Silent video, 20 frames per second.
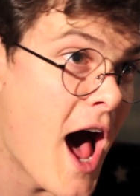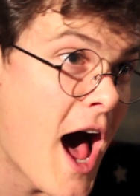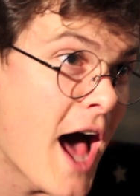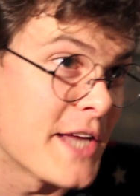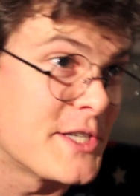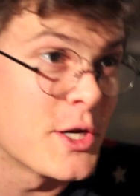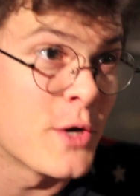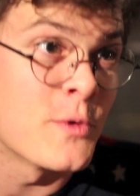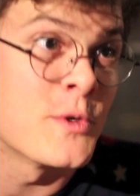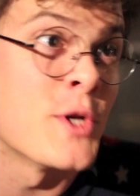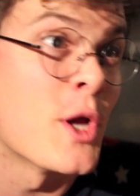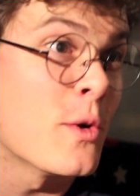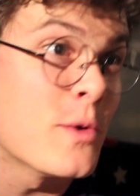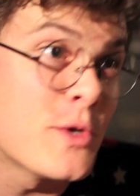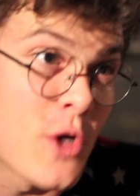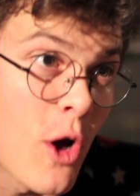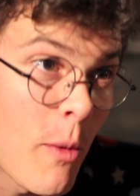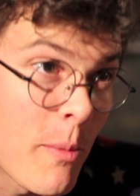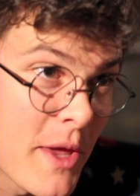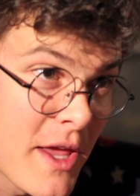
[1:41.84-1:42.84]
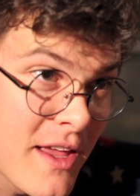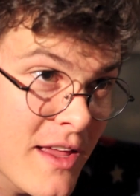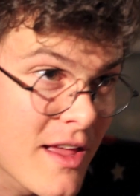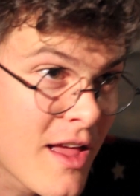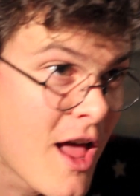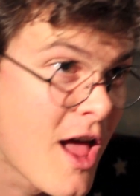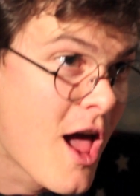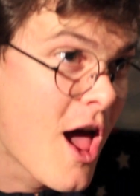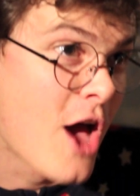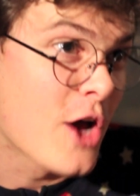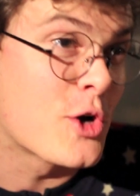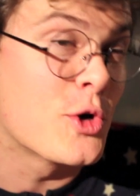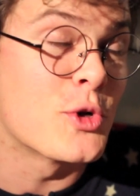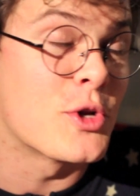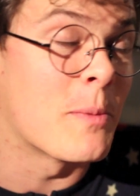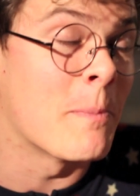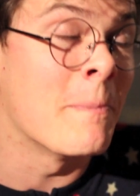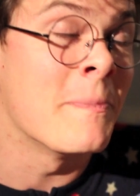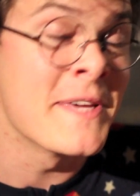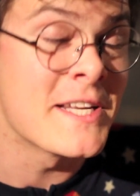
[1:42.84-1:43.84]
I don't know, Dobby.
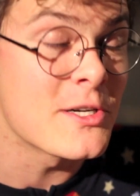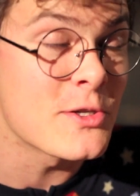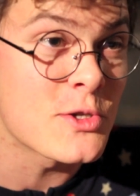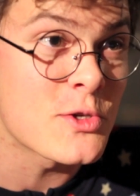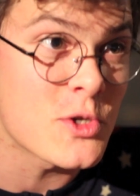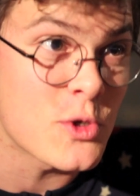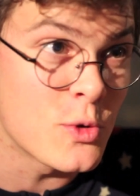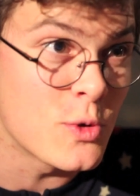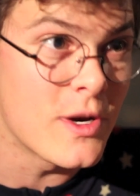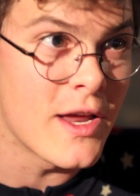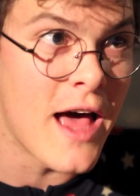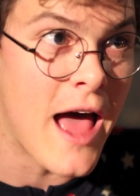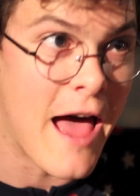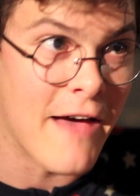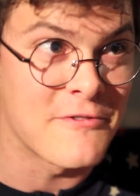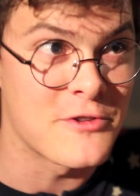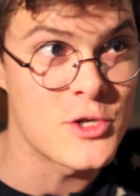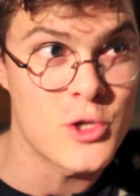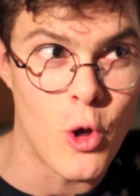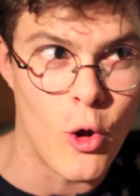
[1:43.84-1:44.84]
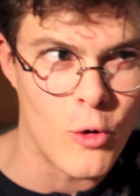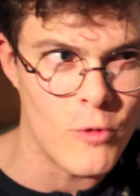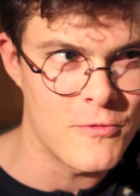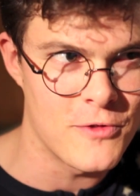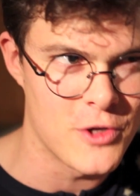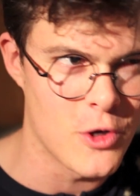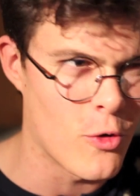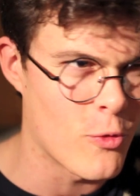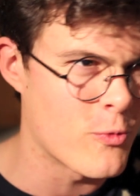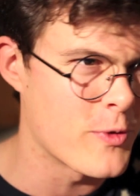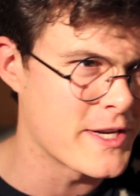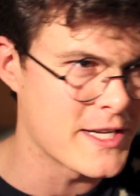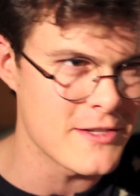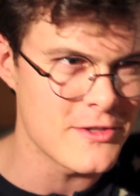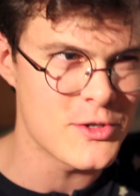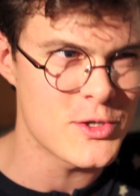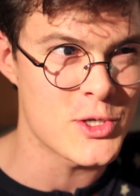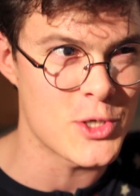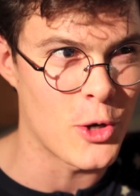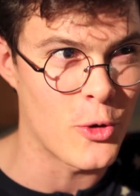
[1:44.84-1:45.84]
Could a middle schooler have solved your
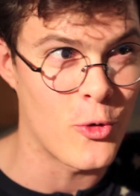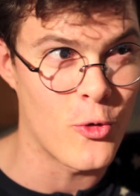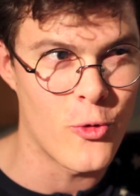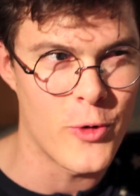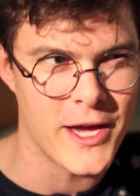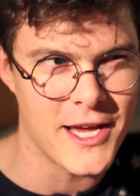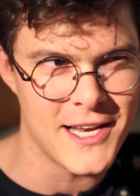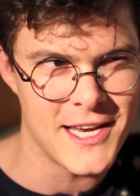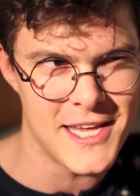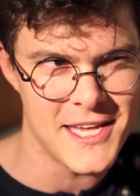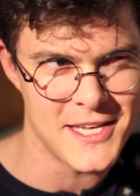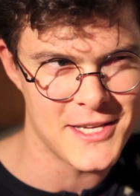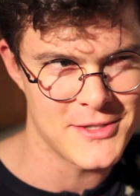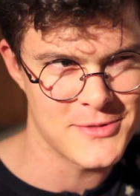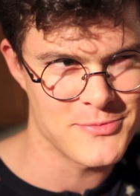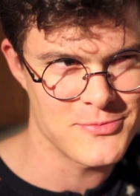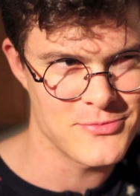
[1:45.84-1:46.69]
riddle so quickly?